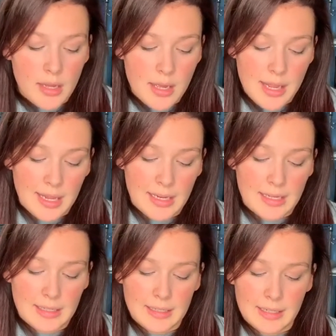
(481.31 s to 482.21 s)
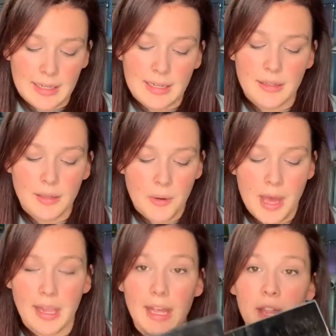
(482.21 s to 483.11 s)
And so
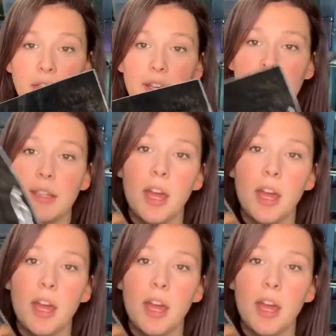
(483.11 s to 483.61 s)
I got this